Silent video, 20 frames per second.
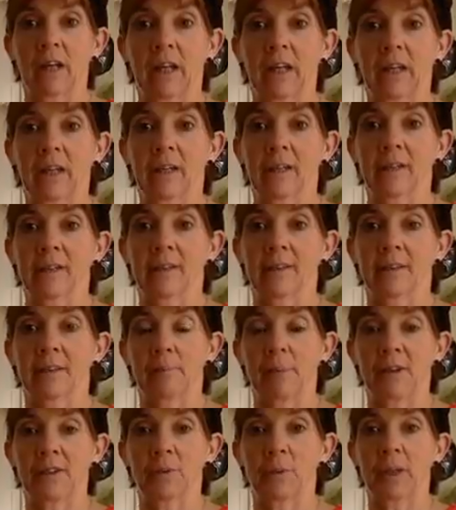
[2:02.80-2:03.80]
is the
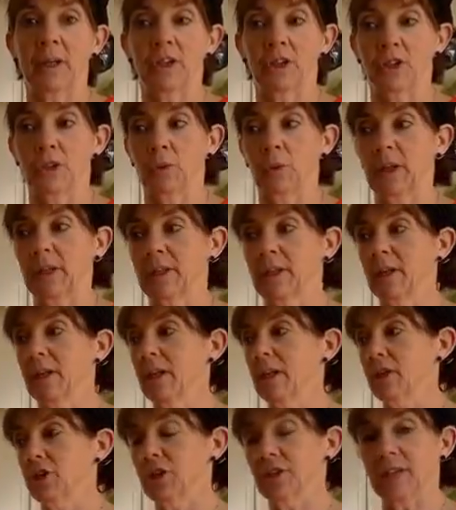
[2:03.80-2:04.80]
best way to do it.
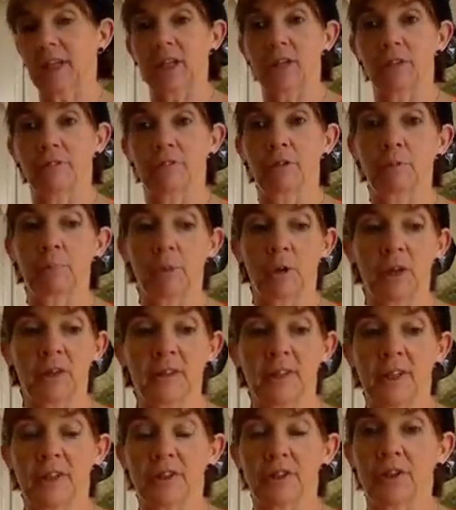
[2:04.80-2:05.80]
Just get your food
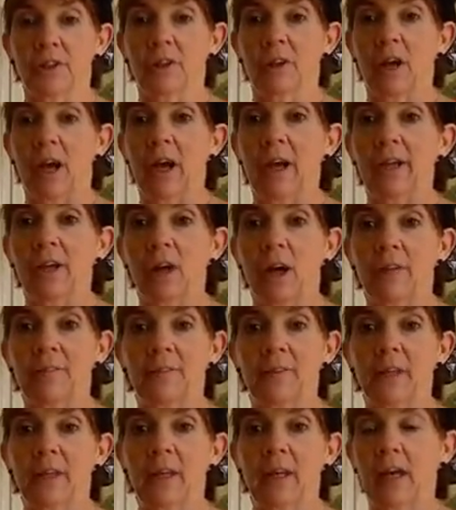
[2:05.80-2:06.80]
processor. I got
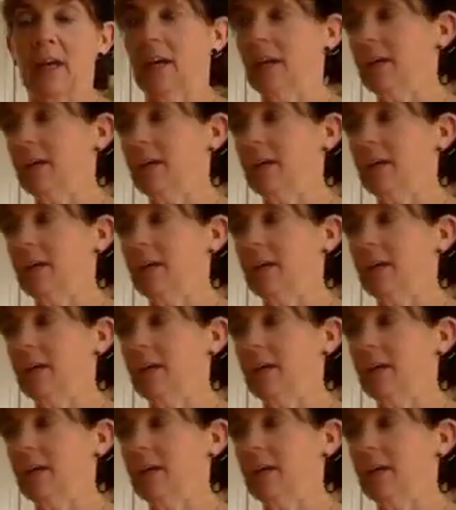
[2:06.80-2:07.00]
the